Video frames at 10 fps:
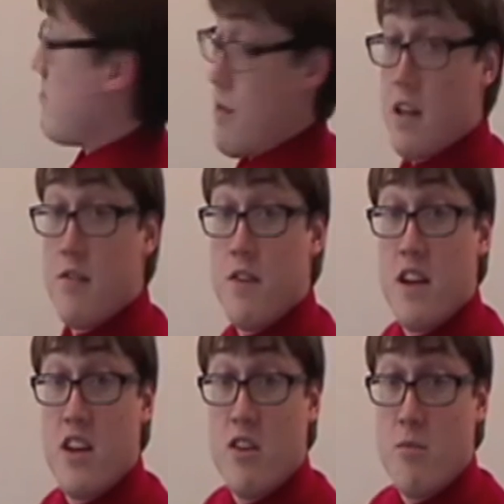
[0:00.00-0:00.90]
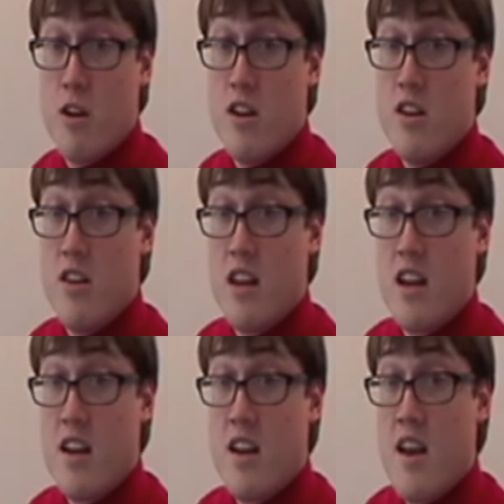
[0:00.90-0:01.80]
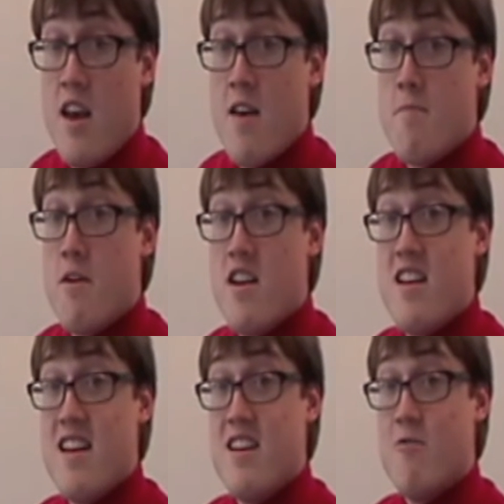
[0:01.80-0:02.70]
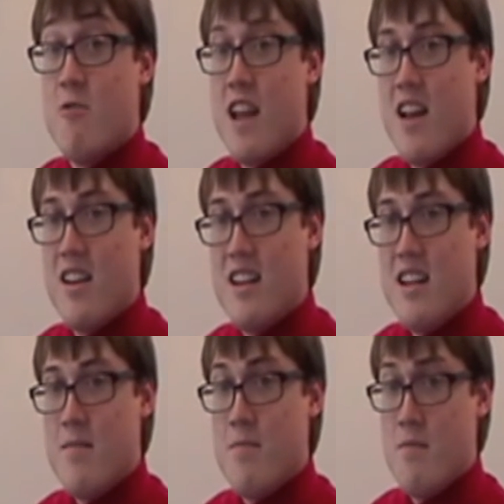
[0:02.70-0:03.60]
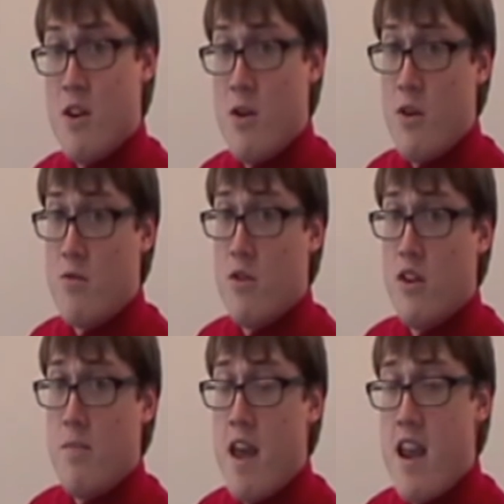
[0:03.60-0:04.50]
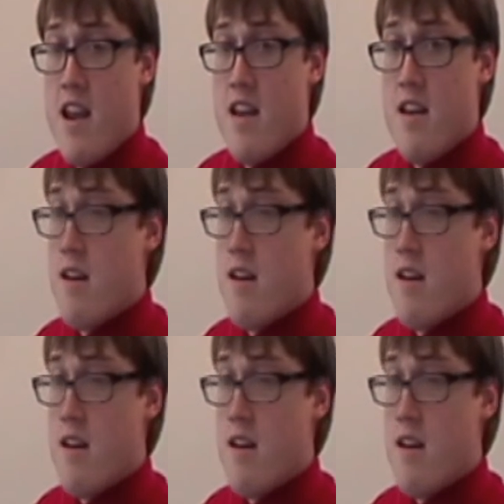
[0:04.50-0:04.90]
big figure in Britain, you'd think. But in reality, no one really paid